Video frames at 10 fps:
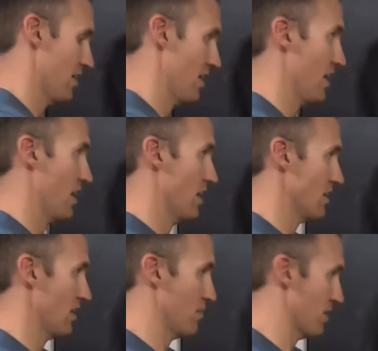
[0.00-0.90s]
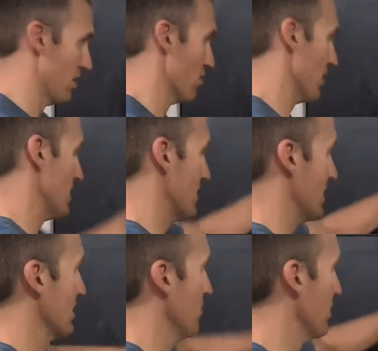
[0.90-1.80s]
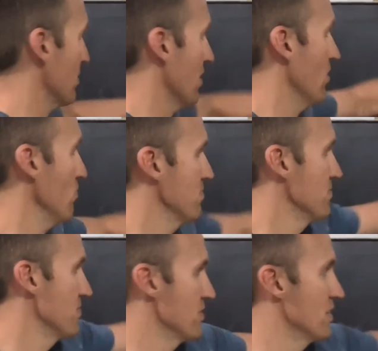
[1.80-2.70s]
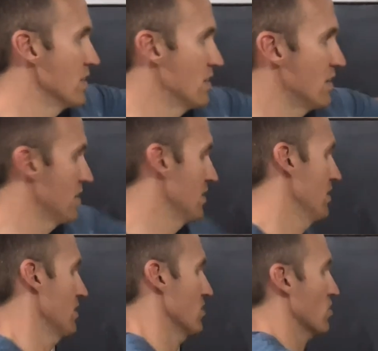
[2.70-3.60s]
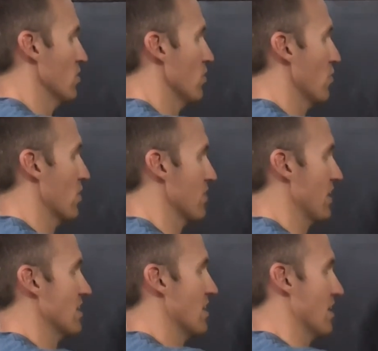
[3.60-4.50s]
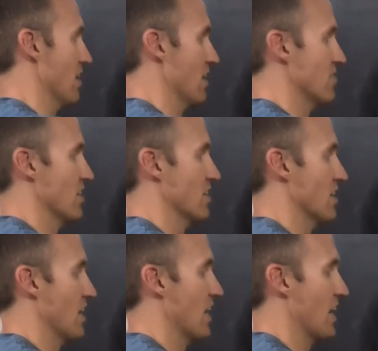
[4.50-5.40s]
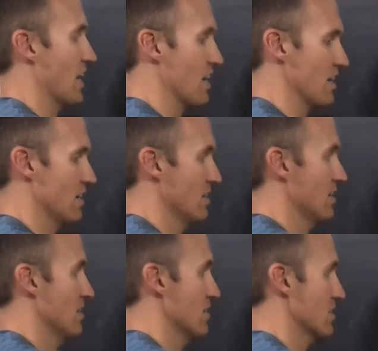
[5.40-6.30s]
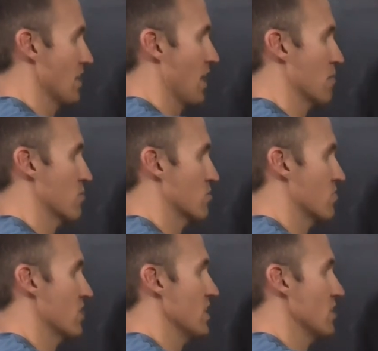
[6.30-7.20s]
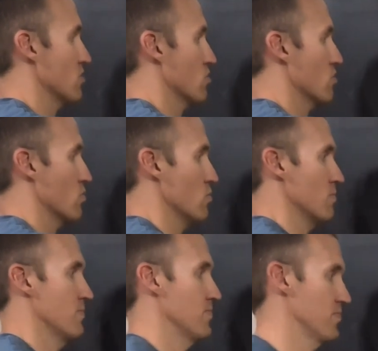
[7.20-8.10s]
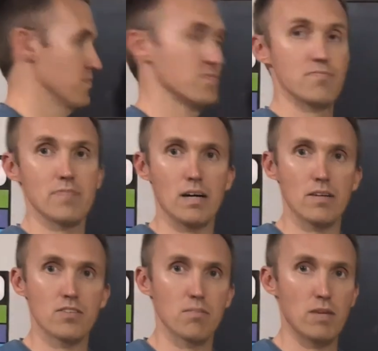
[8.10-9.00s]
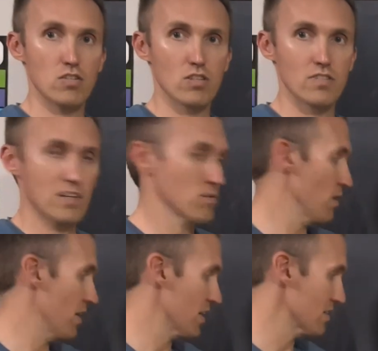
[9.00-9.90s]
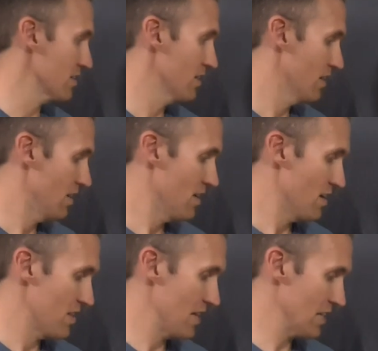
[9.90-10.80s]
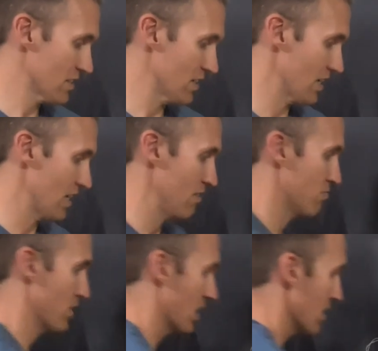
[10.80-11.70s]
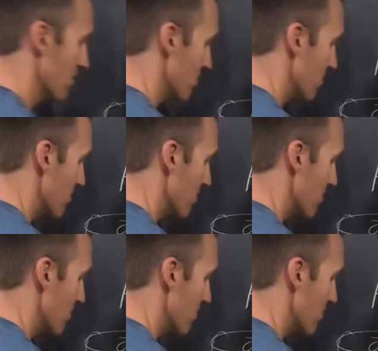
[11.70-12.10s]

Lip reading: and I'm going to erase this up here now. So what have I done? I've done A times V2, it's a matrix vector product. That's going to give me,